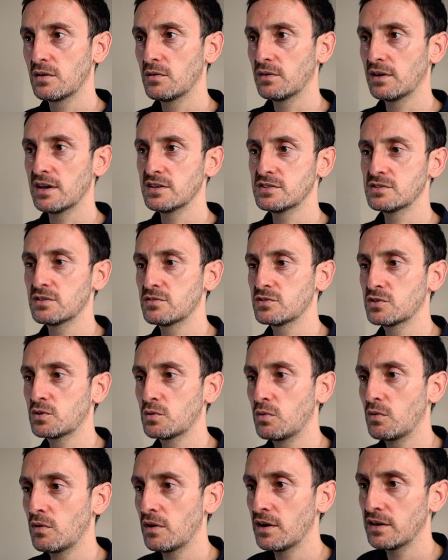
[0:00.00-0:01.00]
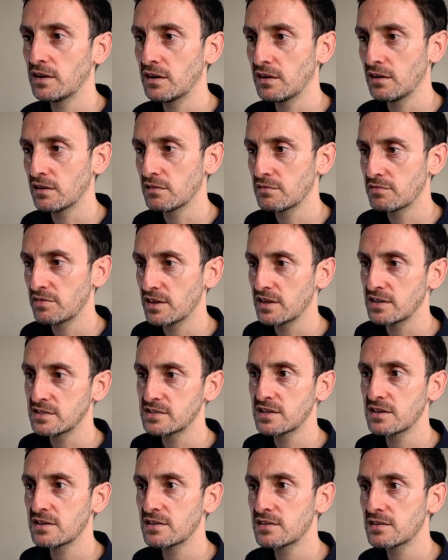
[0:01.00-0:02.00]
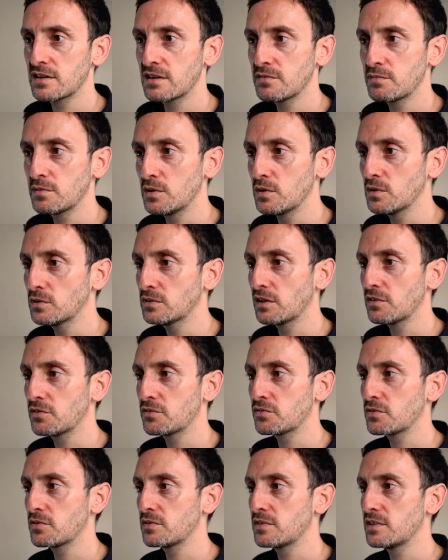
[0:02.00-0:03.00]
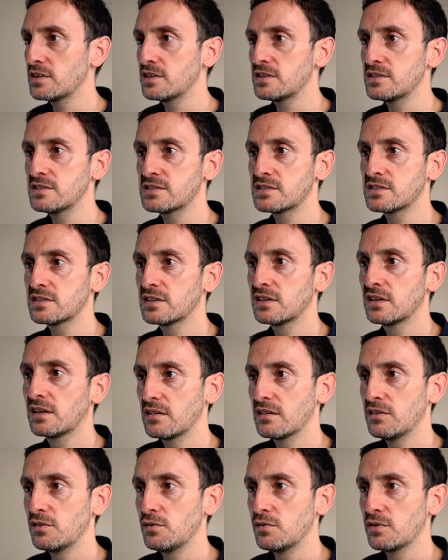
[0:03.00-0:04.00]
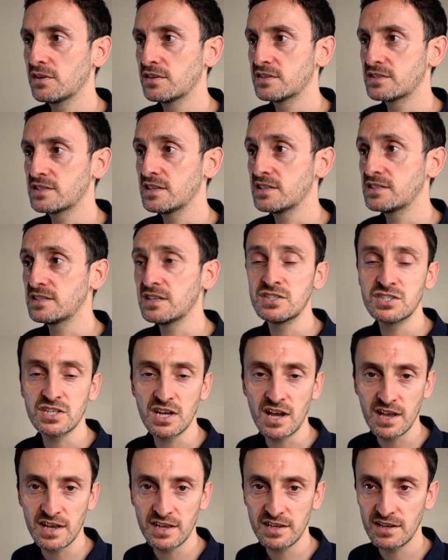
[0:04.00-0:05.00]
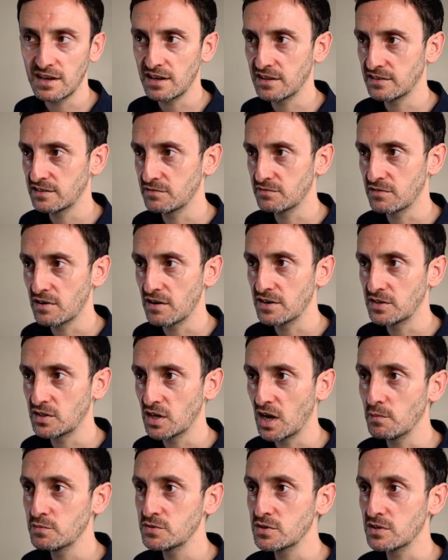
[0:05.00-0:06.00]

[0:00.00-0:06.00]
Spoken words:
Okay, so there's quite a lot of things here. If we look down through these, you can see CGI at the very top.